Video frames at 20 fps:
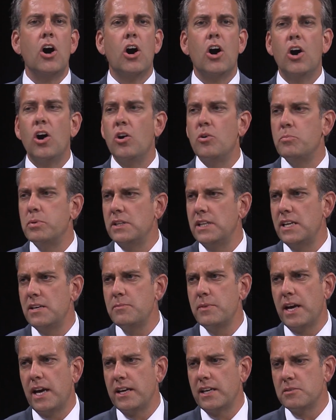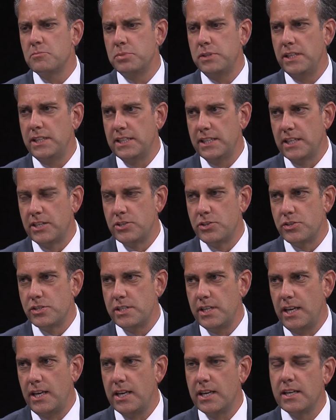oh, believe me, I completely
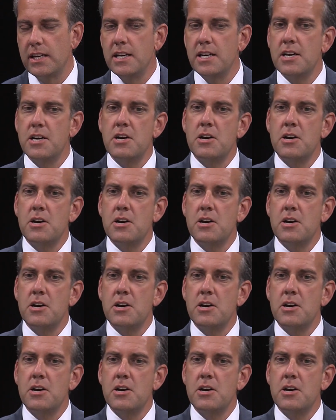understand.